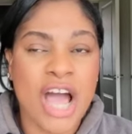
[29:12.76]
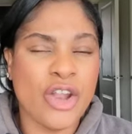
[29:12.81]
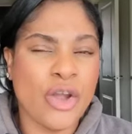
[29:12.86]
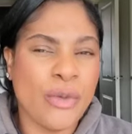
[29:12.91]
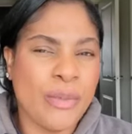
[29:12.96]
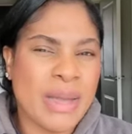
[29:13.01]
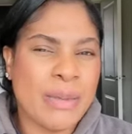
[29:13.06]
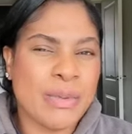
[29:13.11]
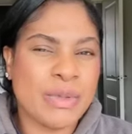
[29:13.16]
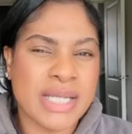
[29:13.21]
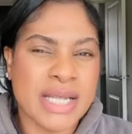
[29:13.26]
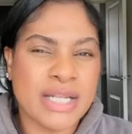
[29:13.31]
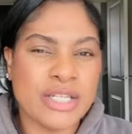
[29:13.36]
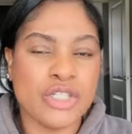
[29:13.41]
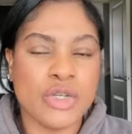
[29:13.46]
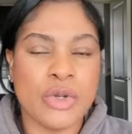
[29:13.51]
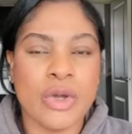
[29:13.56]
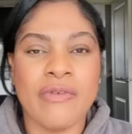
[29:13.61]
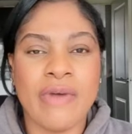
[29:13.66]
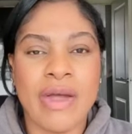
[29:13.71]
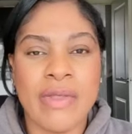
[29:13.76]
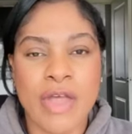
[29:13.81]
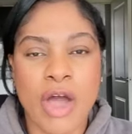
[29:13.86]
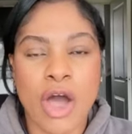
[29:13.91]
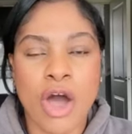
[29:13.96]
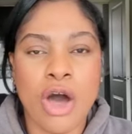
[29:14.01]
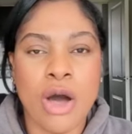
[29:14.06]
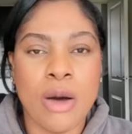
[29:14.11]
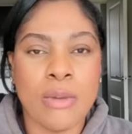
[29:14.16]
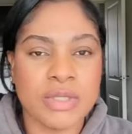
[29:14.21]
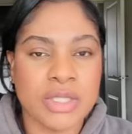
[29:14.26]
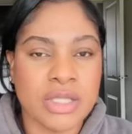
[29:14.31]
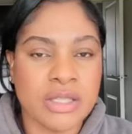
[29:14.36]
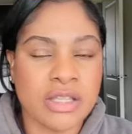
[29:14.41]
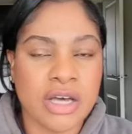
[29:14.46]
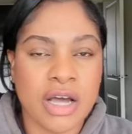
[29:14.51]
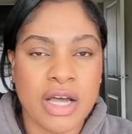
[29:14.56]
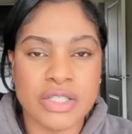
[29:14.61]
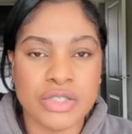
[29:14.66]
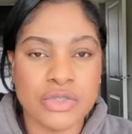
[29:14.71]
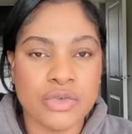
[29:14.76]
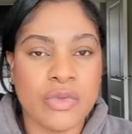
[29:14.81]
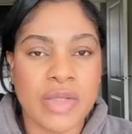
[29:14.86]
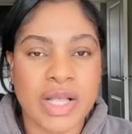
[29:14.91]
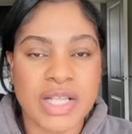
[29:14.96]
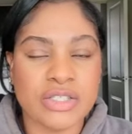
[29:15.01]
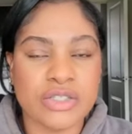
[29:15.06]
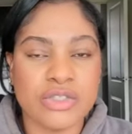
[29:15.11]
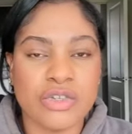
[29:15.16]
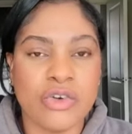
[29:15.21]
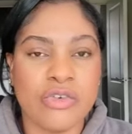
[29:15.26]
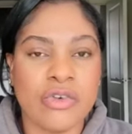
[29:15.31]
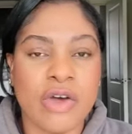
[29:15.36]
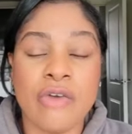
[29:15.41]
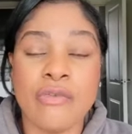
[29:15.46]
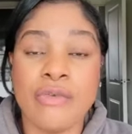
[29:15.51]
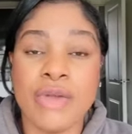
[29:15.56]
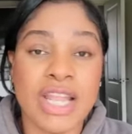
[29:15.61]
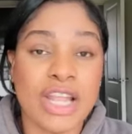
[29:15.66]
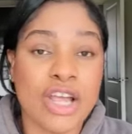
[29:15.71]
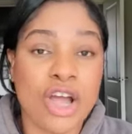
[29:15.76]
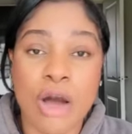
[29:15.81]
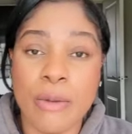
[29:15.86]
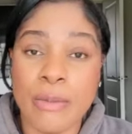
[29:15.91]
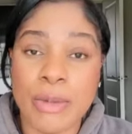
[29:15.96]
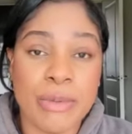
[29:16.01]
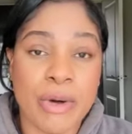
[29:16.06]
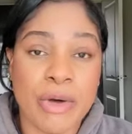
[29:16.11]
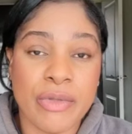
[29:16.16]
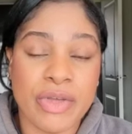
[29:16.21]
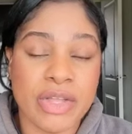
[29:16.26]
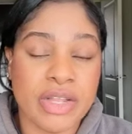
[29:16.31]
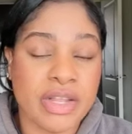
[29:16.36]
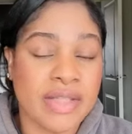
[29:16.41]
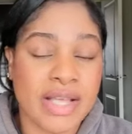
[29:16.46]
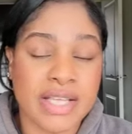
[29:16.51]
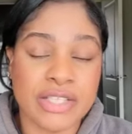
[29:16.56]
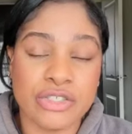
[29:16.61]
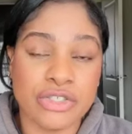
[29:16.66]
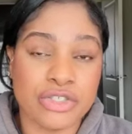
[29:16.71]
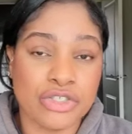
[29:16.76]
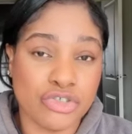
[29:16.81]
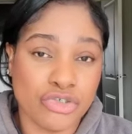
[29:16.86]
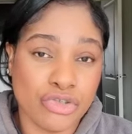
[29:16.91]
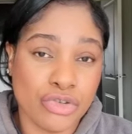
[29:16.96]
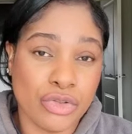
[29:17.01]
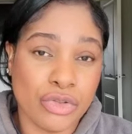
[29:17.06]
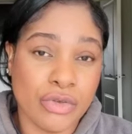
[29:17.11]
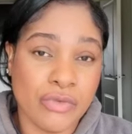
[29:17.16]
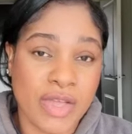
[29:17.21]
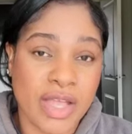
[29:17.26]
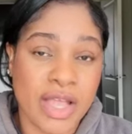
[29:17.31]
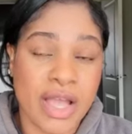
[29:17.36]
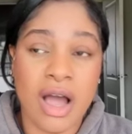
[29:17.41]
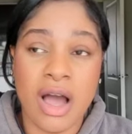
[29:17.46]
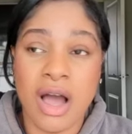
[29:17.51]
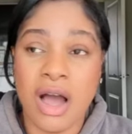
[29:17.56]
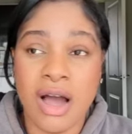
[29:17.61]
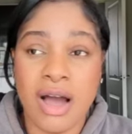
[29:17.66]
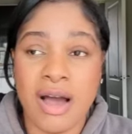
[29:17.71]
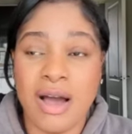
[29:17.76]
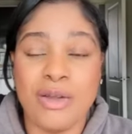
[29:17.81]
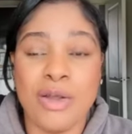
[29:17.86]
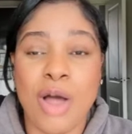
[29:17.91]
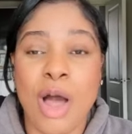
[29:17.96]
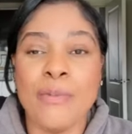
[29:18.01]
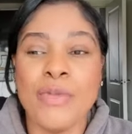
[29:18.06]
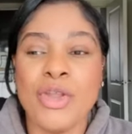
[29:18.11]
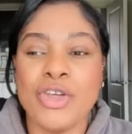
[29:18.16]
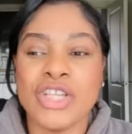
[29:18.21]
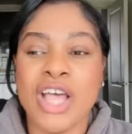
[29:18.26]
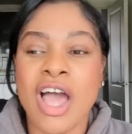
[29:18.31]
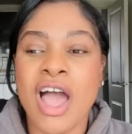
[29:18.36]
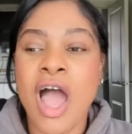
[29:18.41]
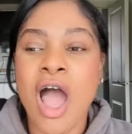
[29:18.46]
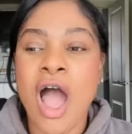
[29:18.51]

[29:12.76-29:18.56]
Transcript: I know people tend to do it around their arms and thighs and all that stuff. I really can't be bothered. That's just the truth of it. I, I'm not.